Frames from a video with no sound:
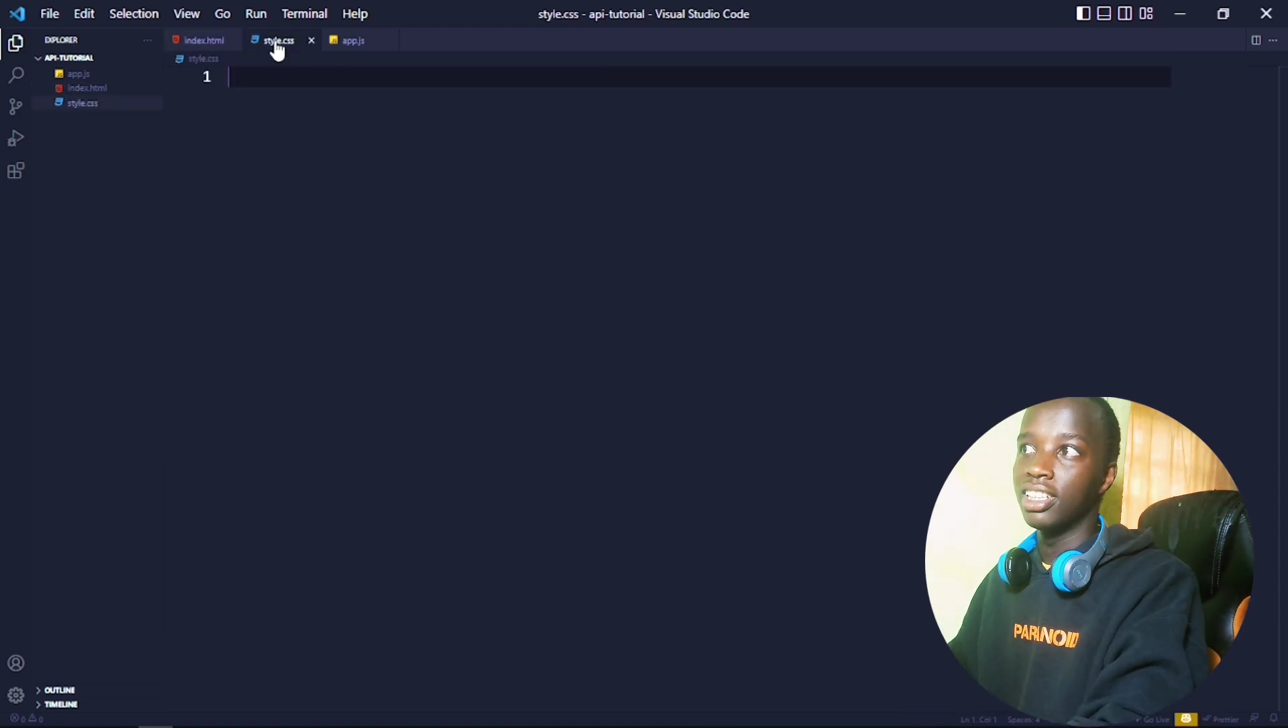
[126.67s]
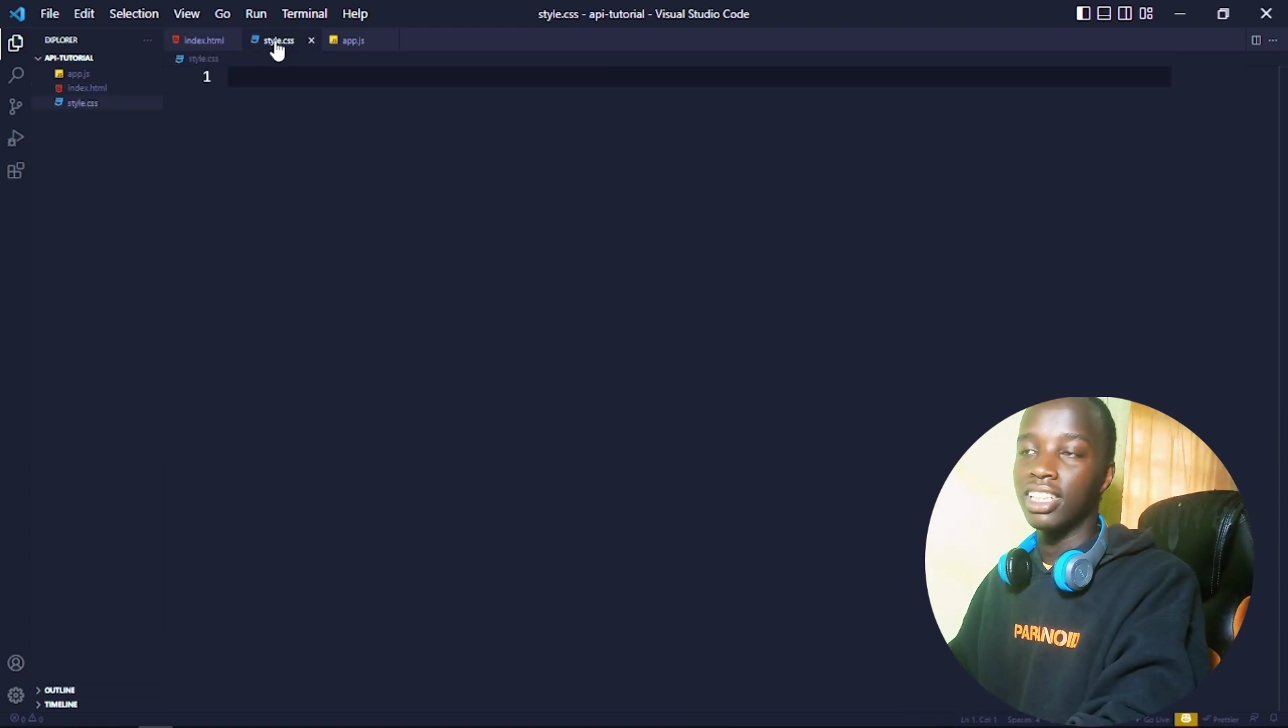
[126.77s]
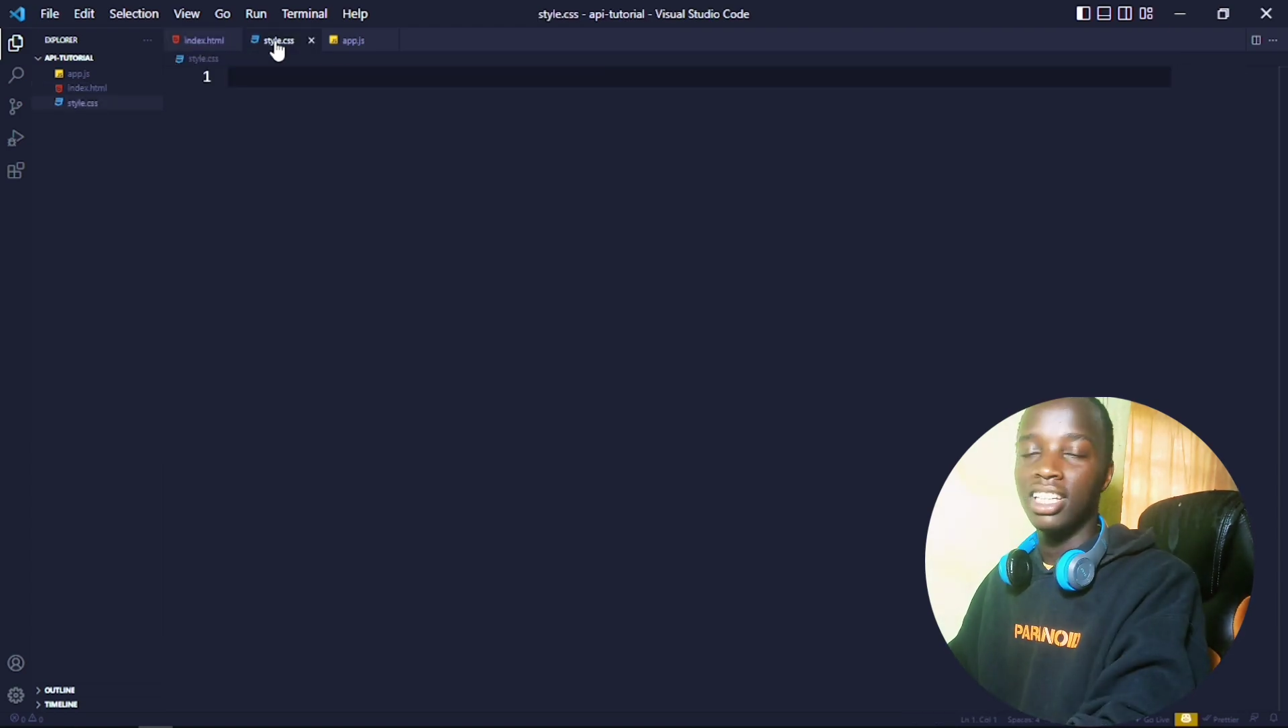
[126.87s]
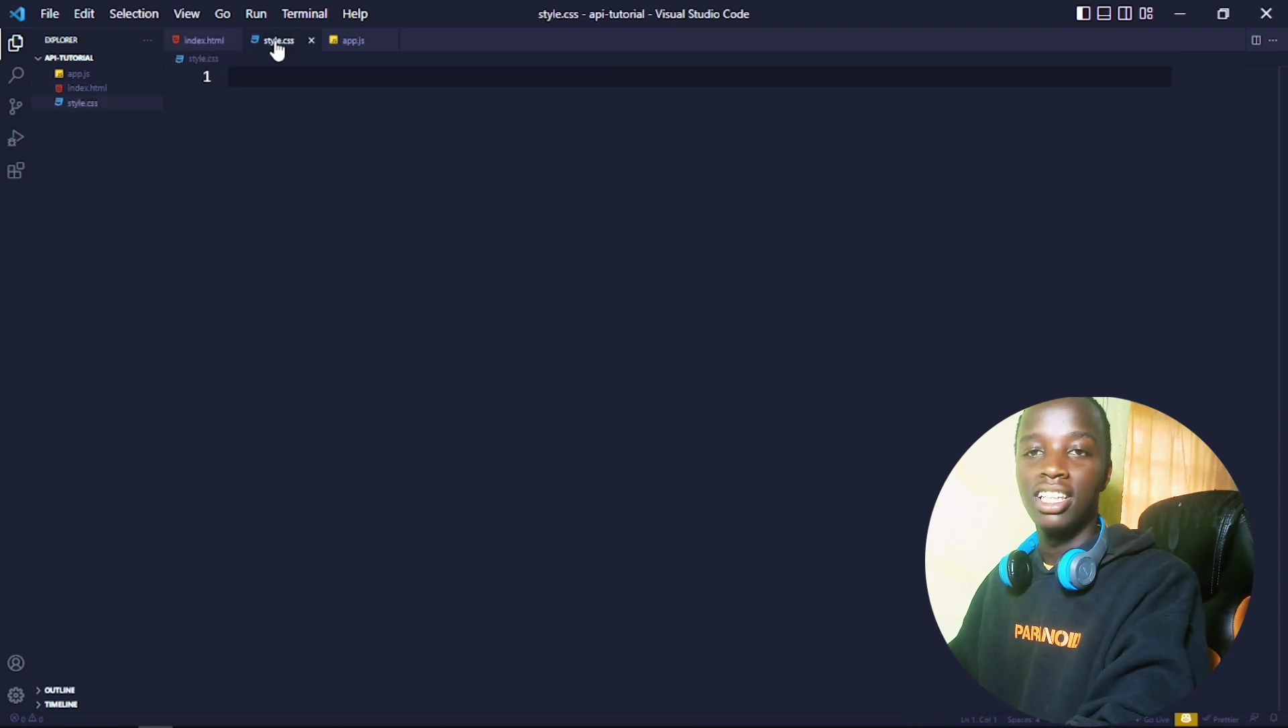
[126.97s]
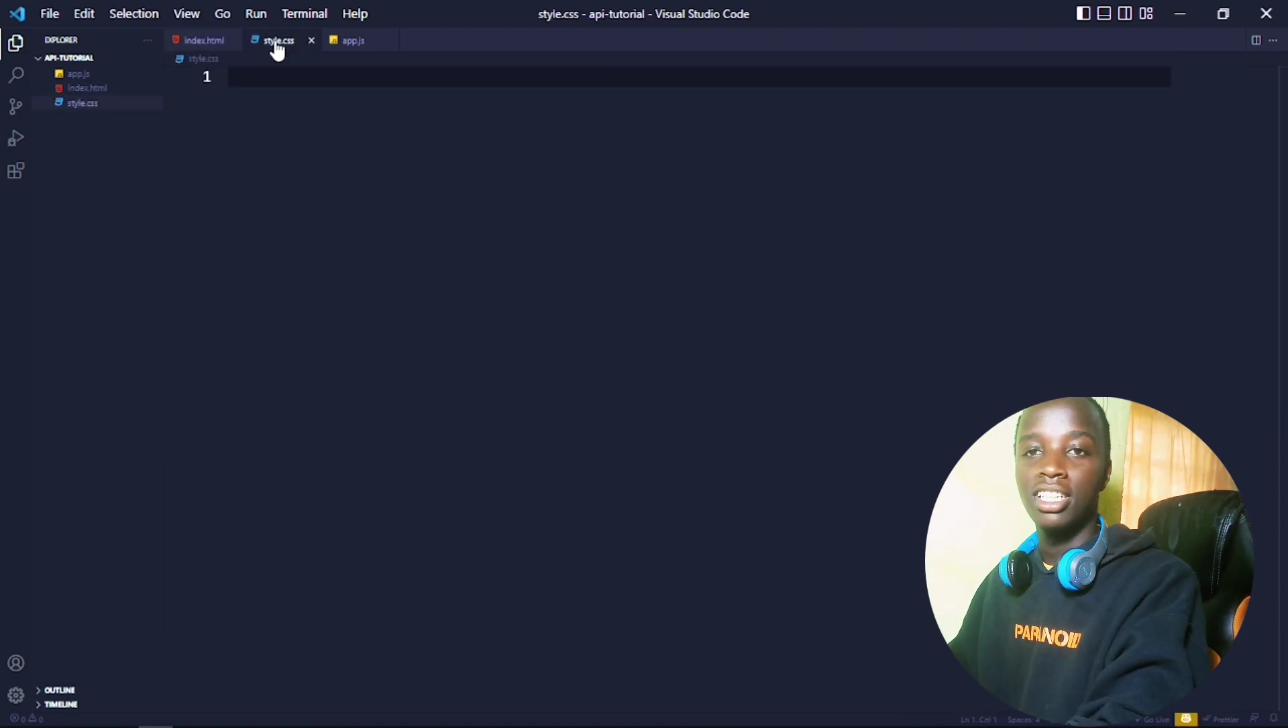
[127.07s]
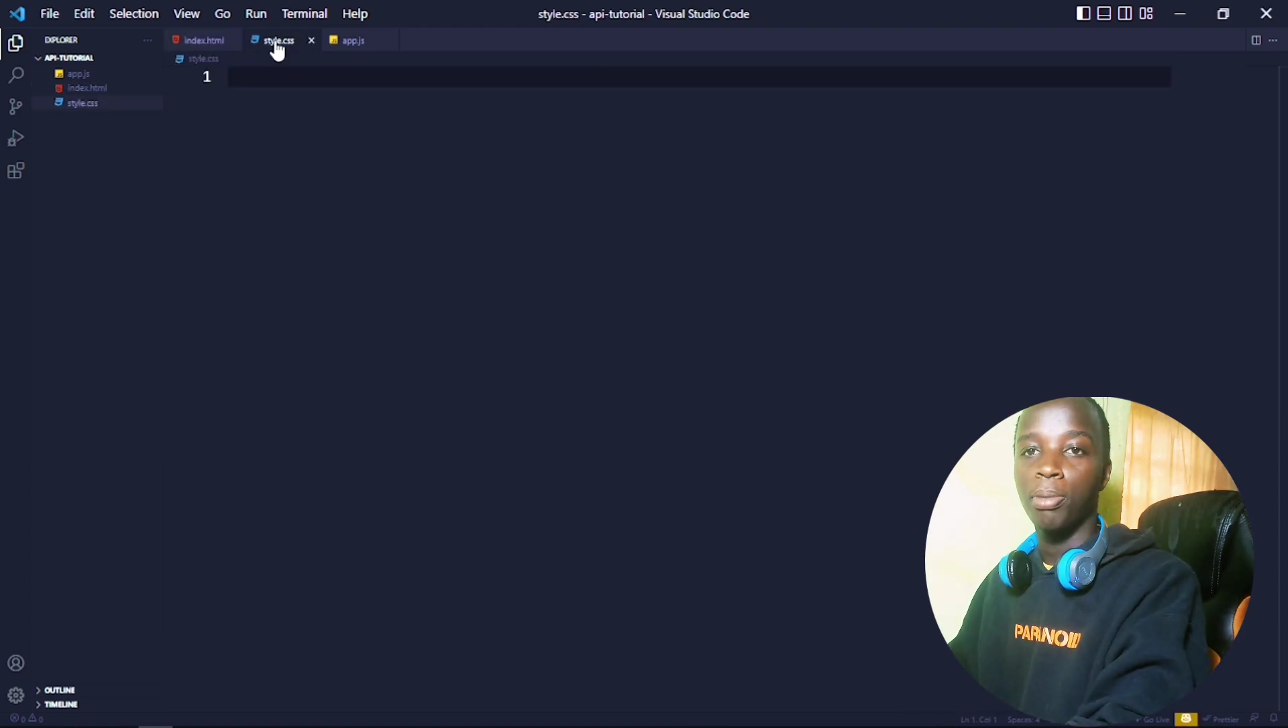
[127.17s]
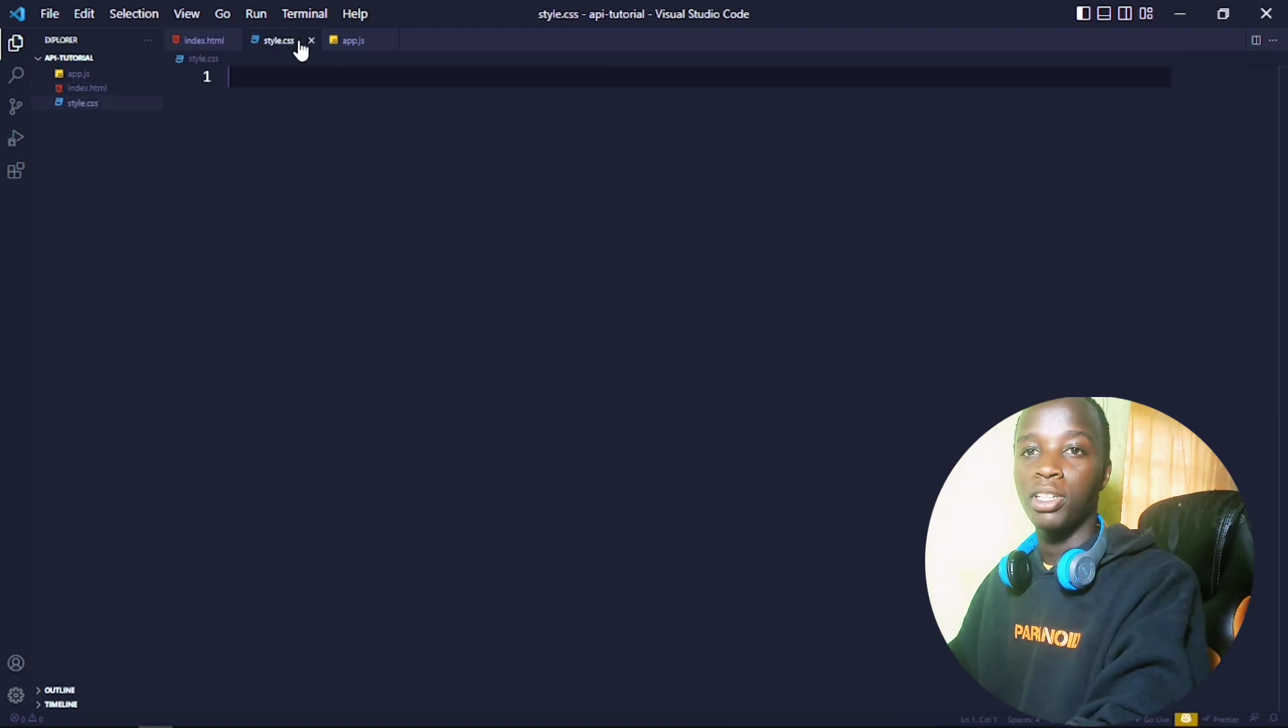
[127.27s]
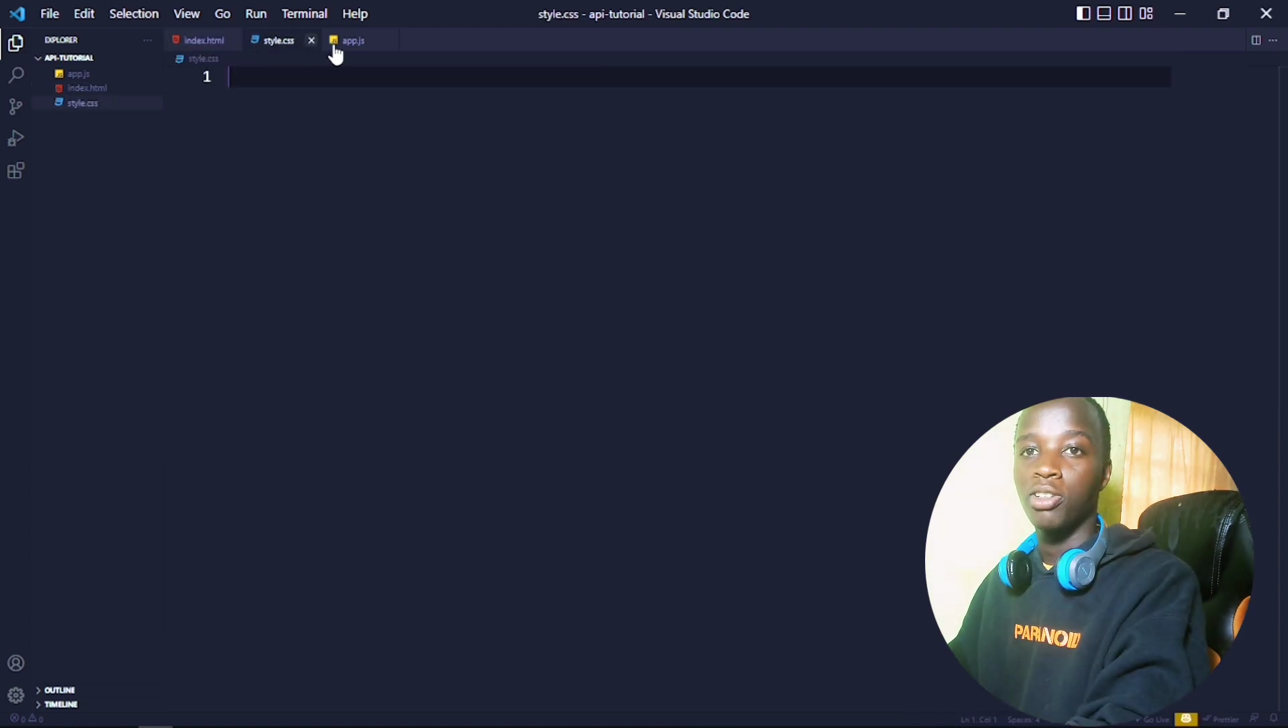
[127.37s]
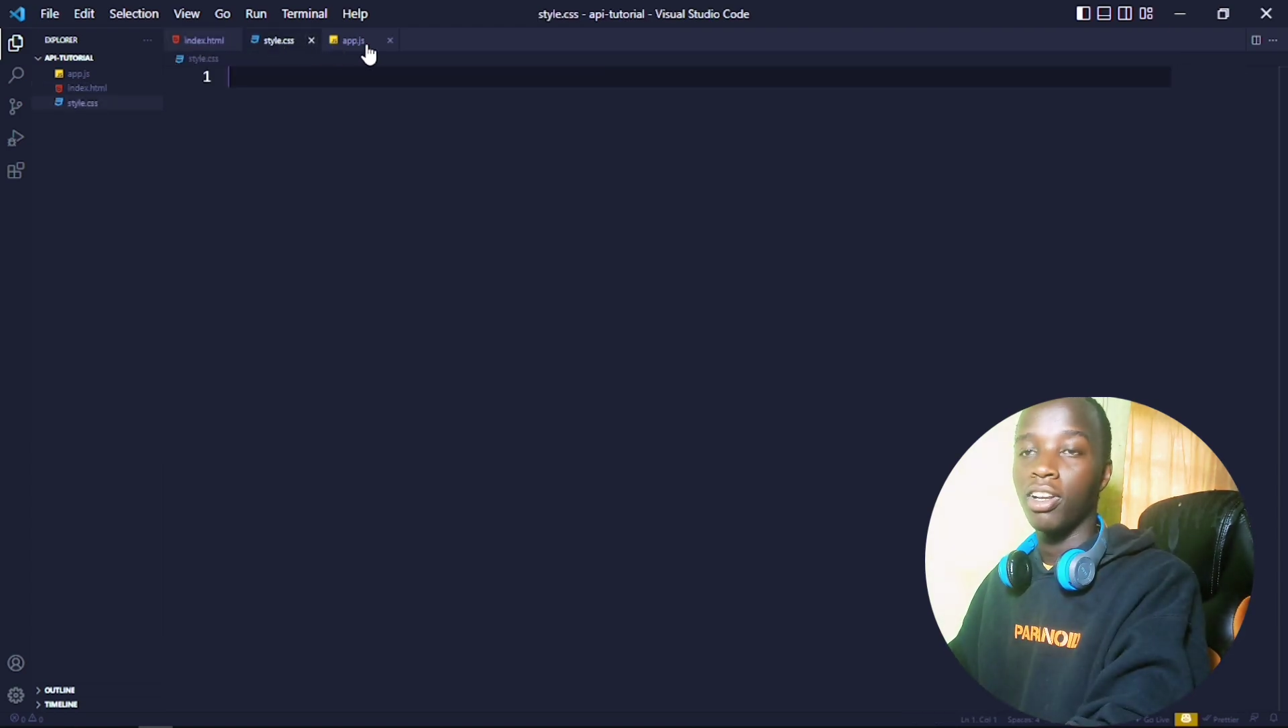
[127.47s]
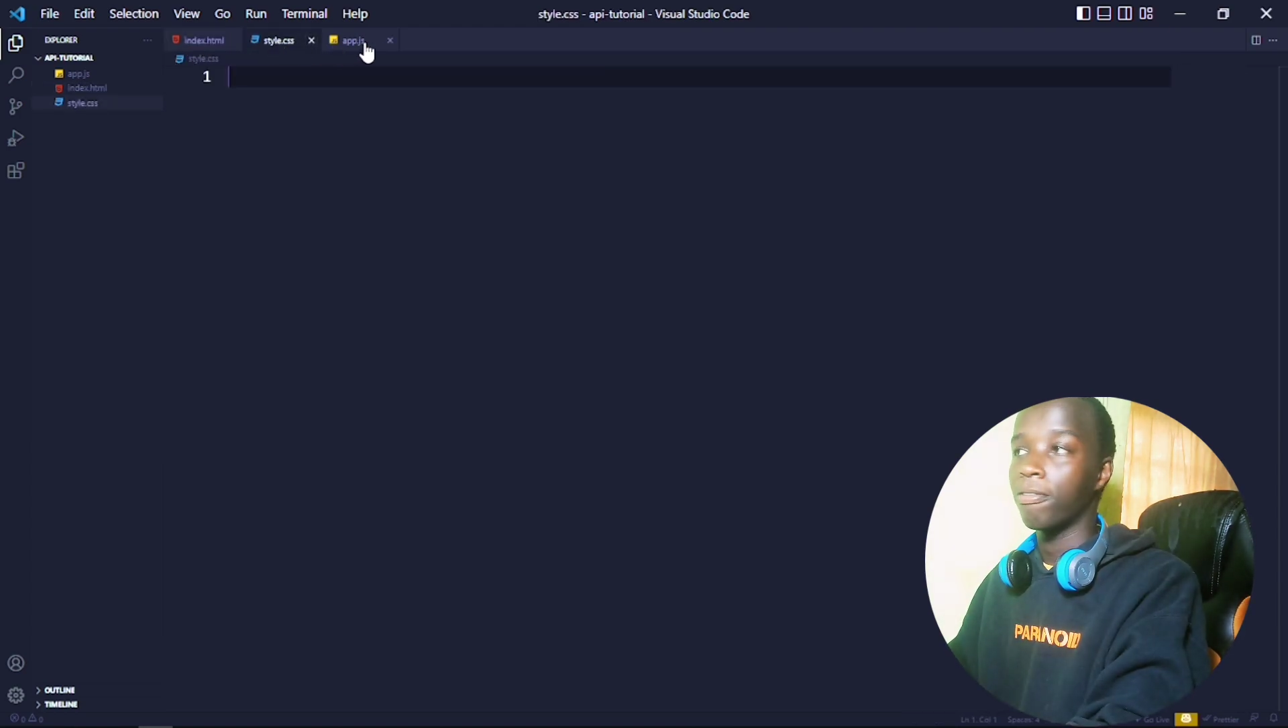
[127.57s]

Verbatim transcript: is in this particular